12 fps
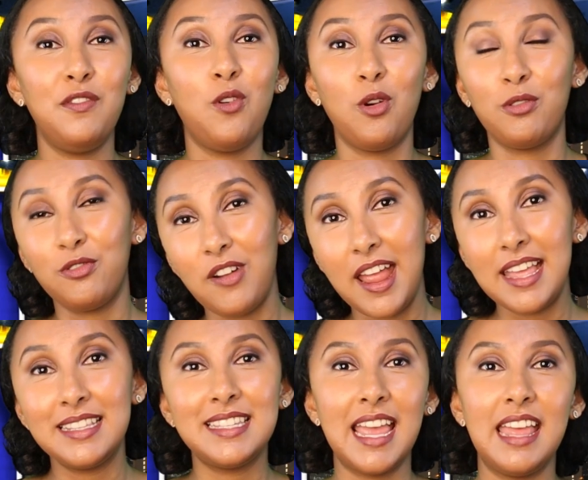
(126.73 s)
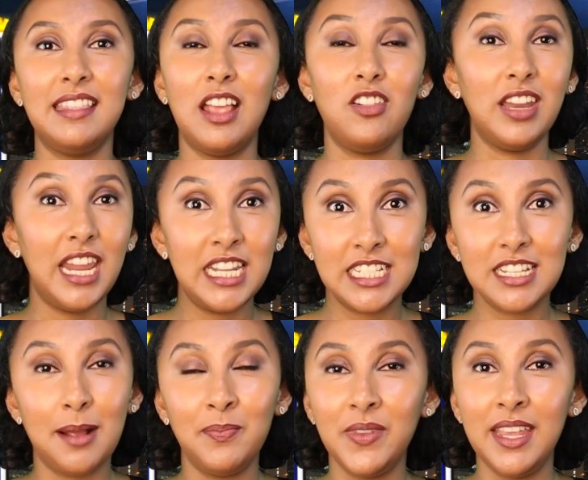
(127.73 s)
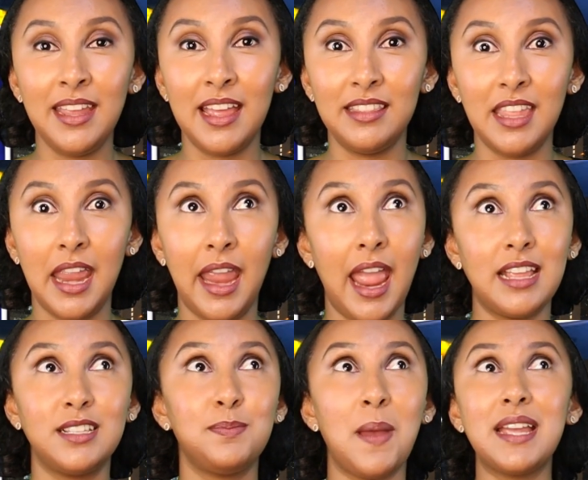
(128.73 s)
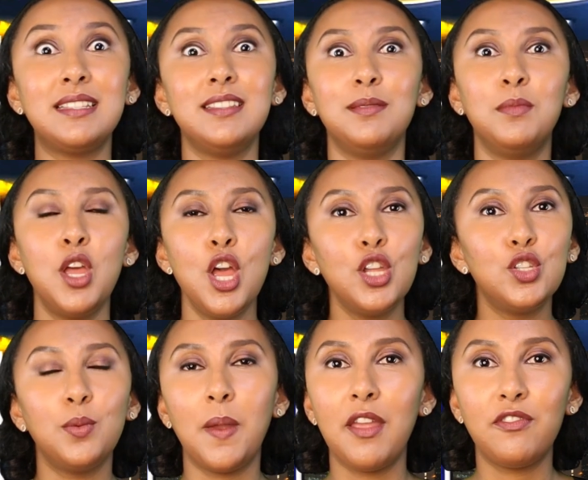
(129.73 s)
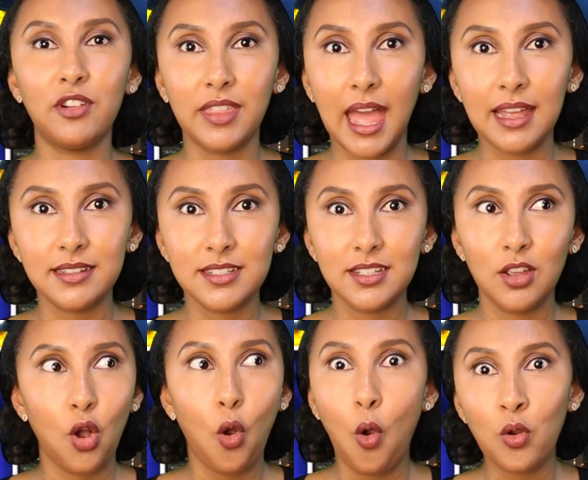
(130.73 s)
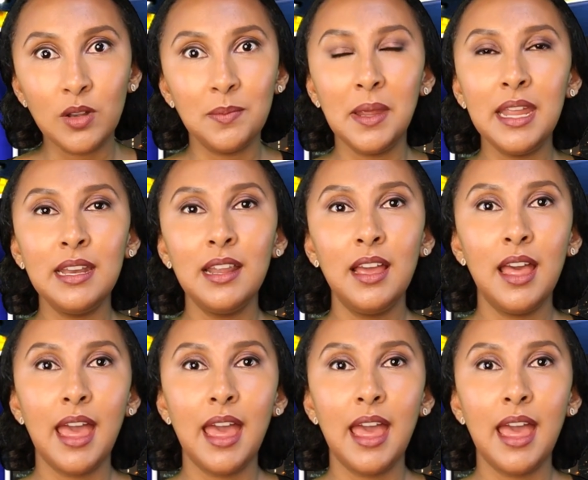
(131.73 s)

four friends and they'll eat something and they expect him to pay for that whole meal